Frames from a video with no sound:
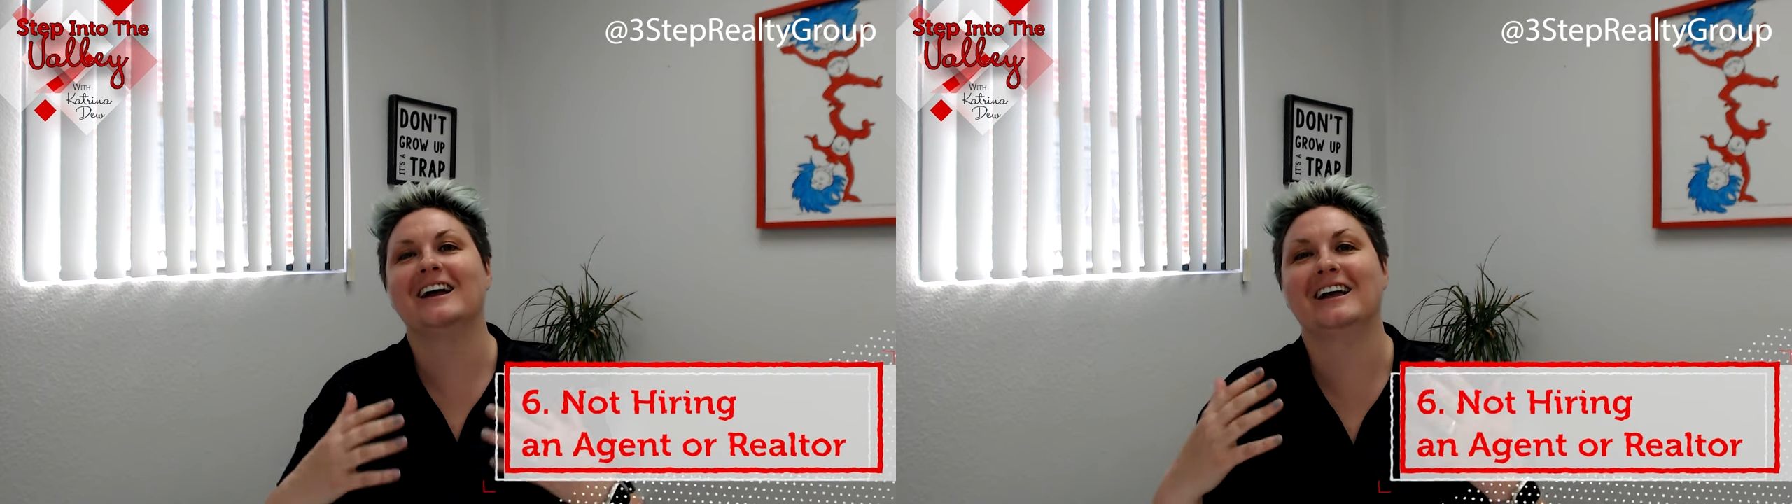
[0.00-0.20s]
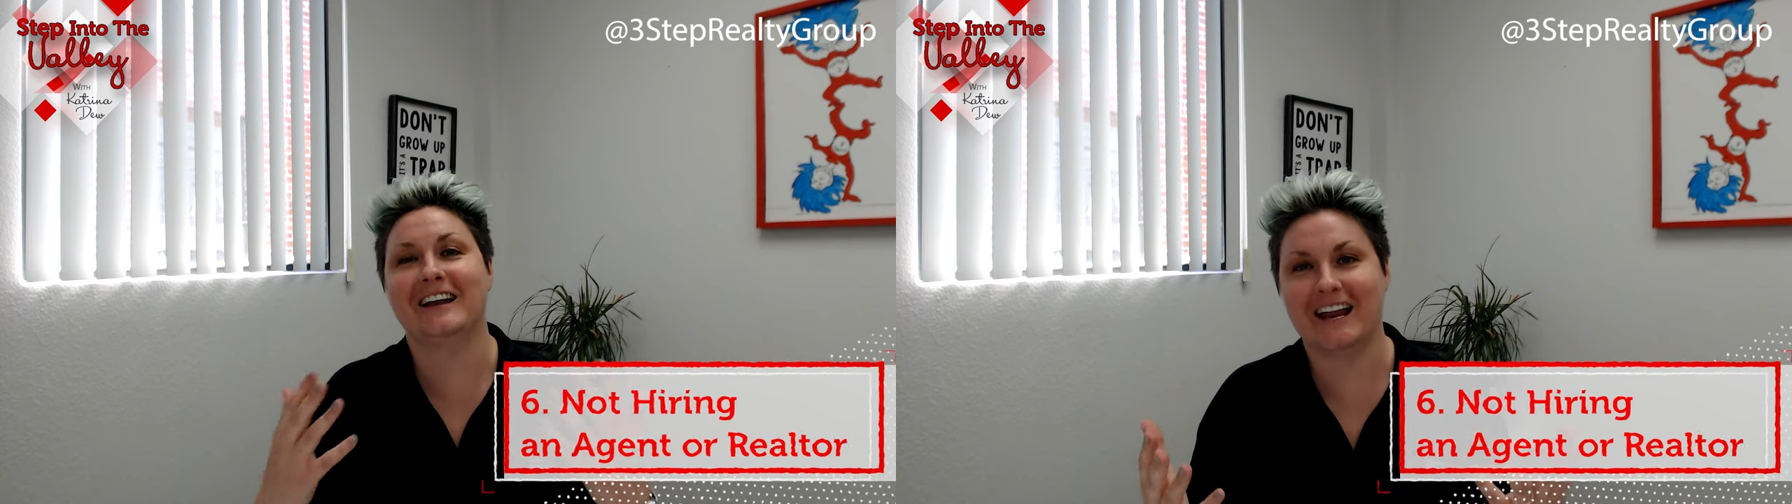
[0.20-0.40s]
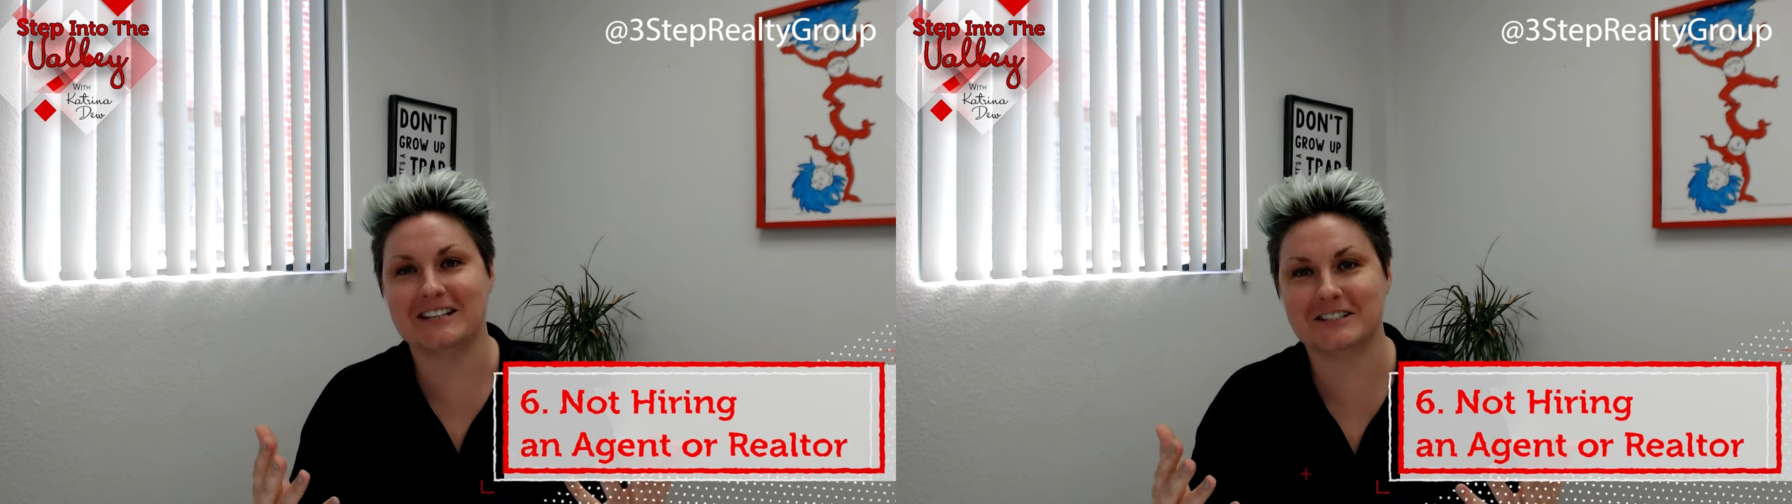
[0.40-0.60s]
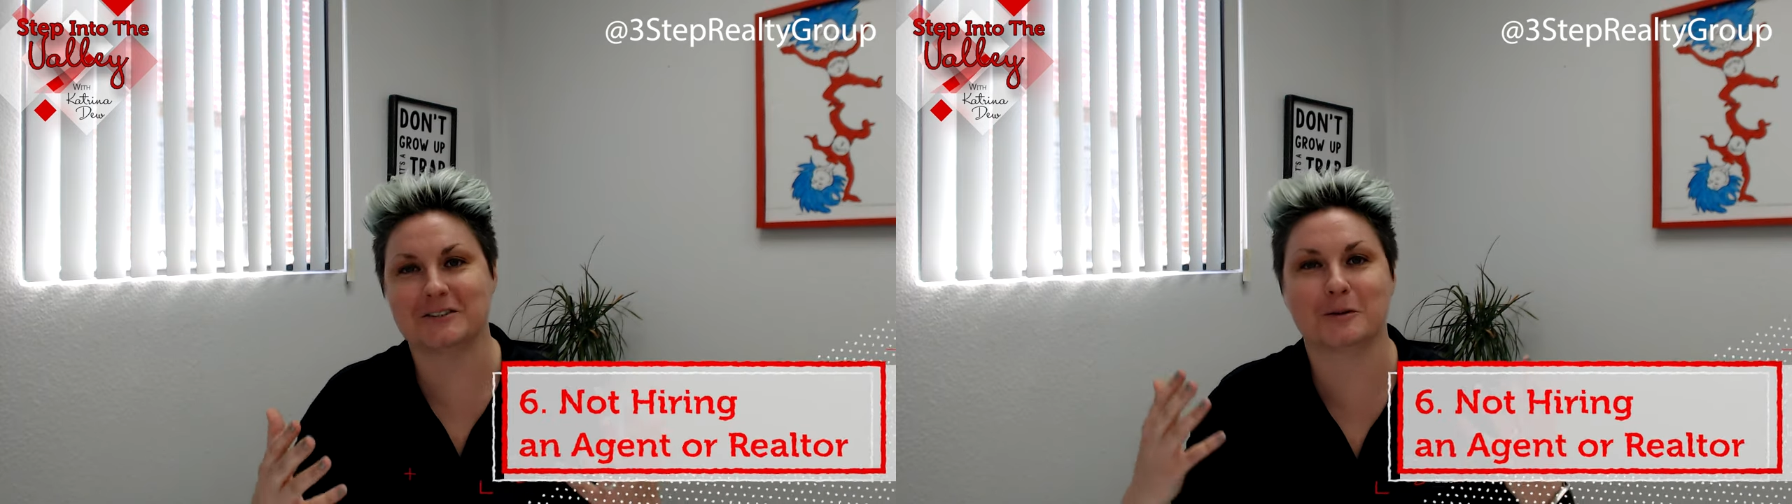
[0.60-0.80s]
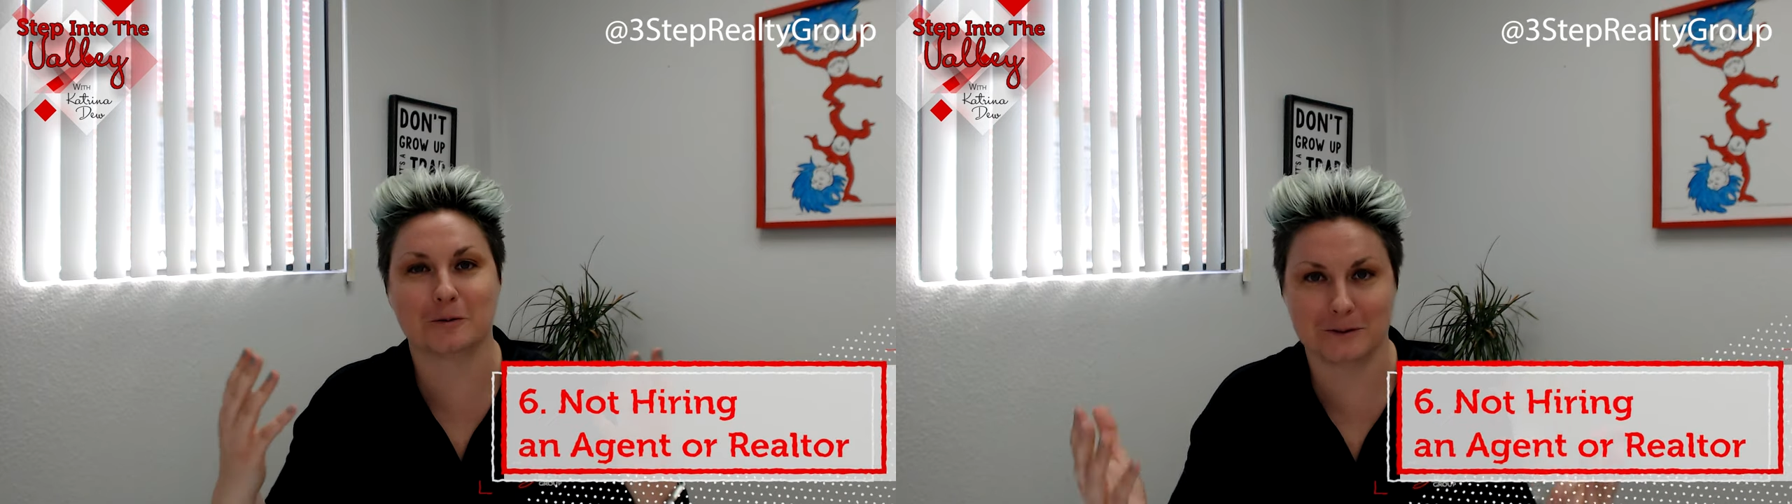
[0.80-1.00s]
an agent
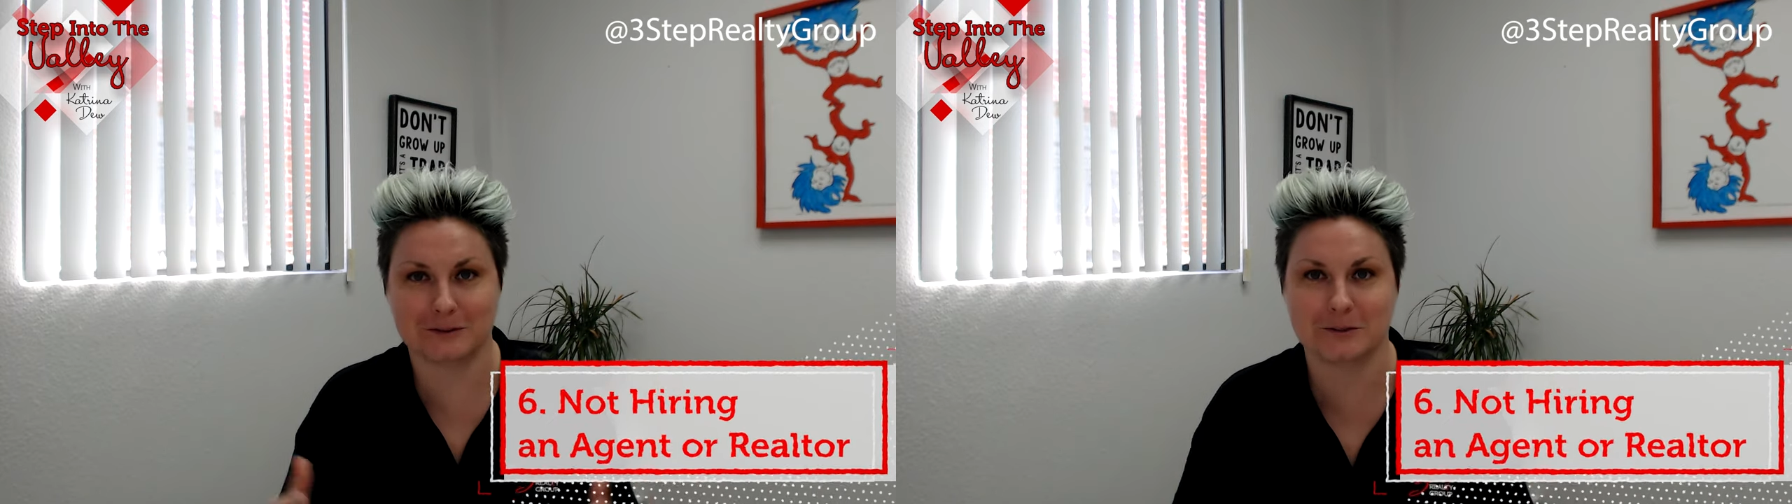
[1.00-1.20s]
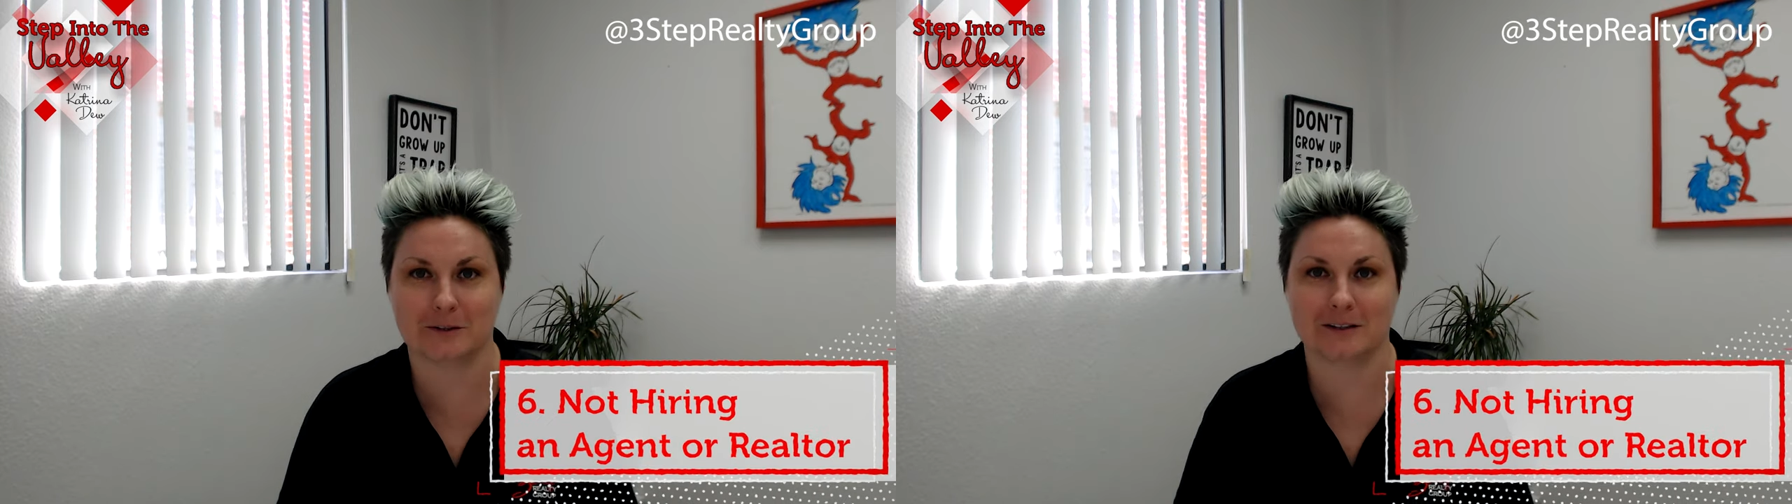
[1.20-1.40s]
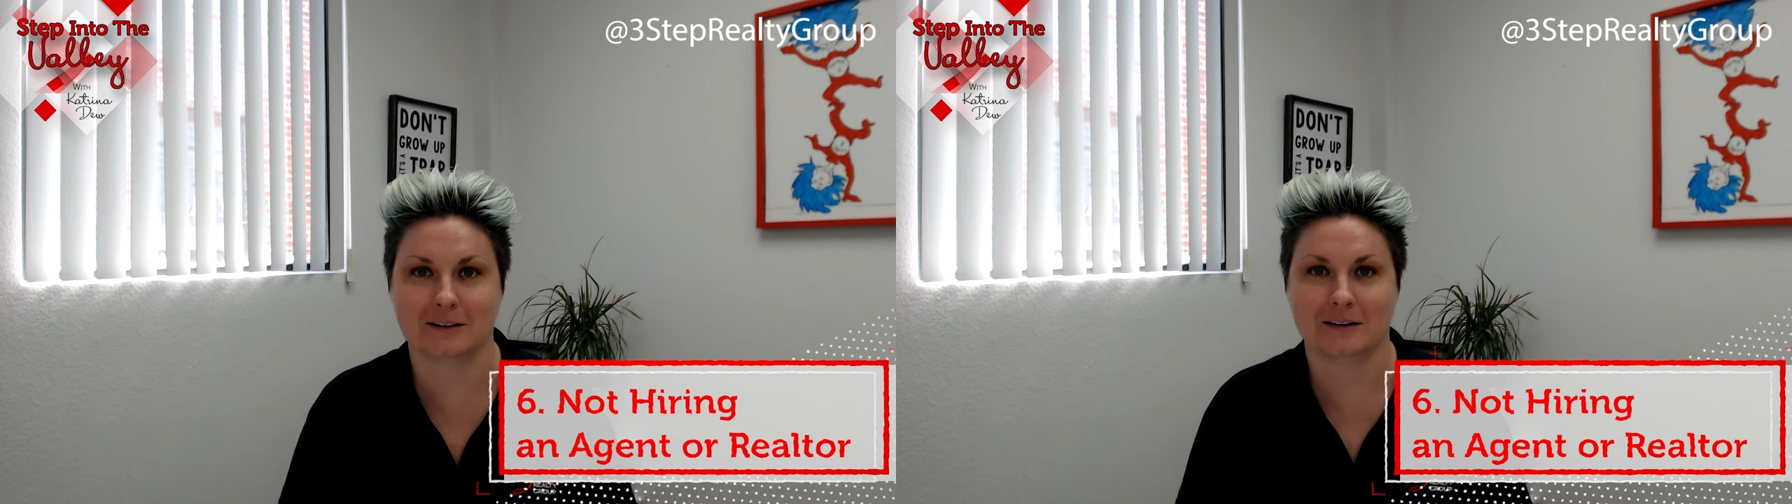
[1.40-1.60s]
or a realtor.